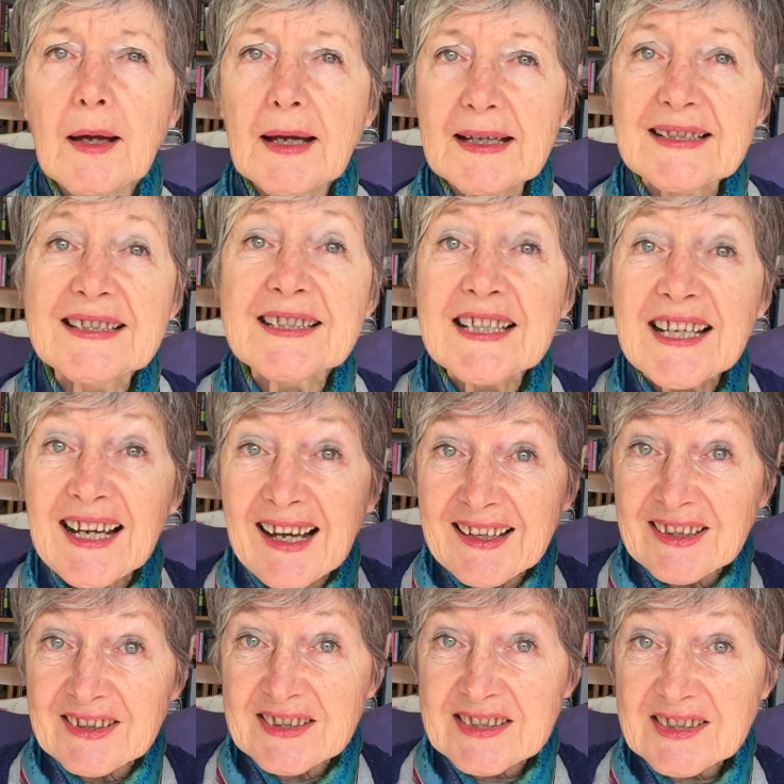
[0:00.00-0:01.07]
can see
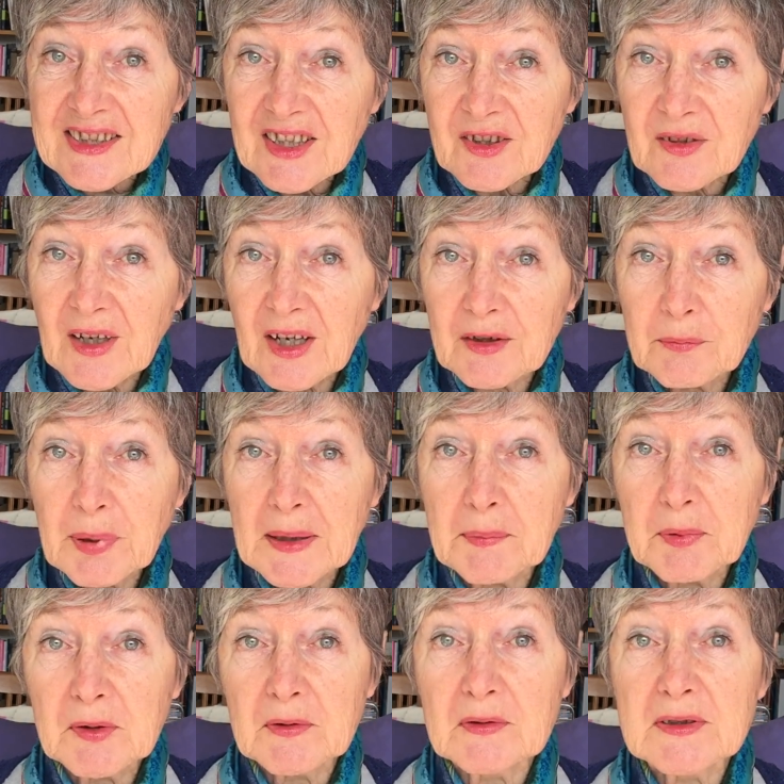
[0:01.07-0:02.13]
colors around
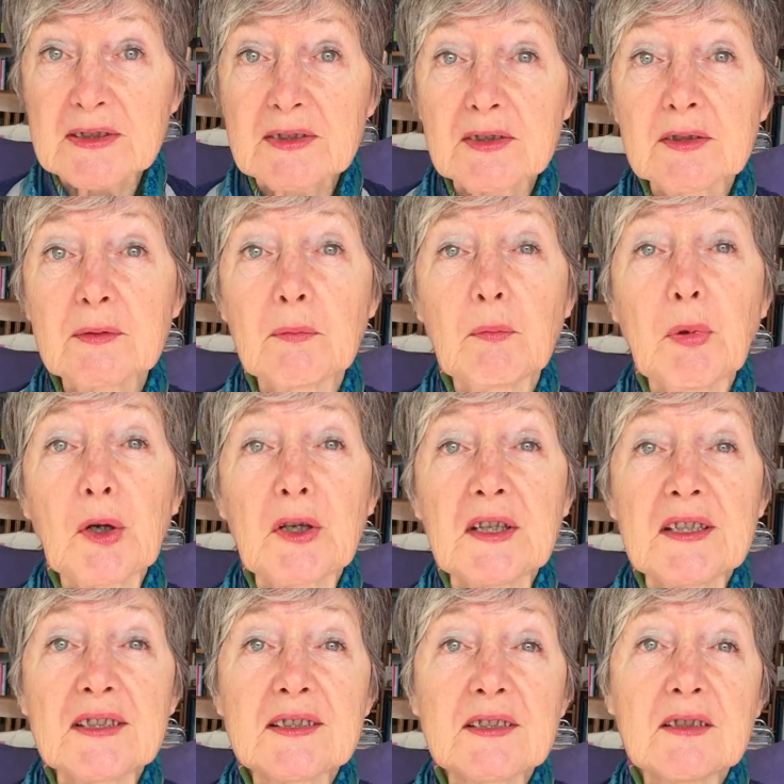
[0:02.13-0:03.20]
people's
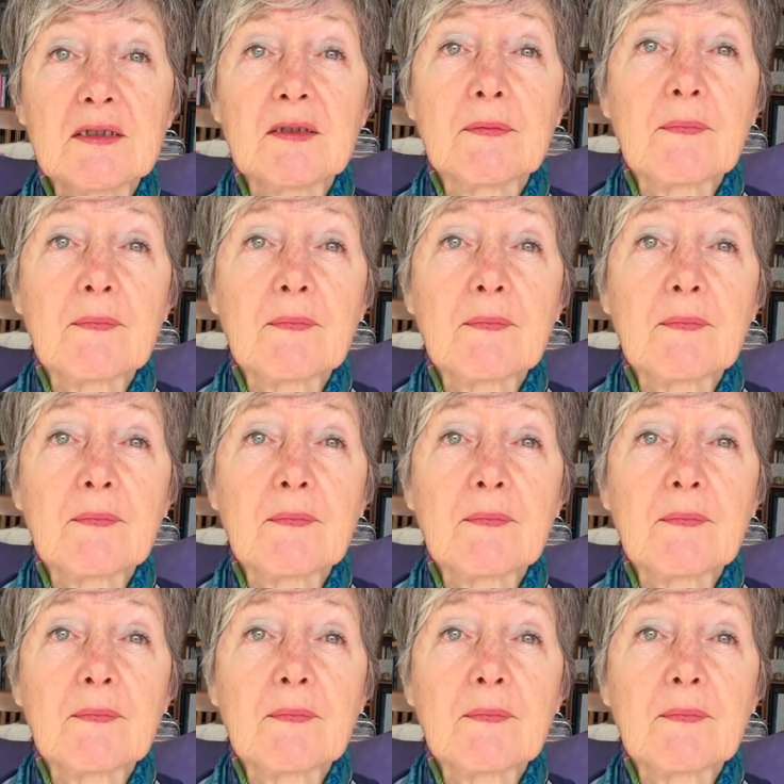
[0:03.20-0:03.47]
bodies.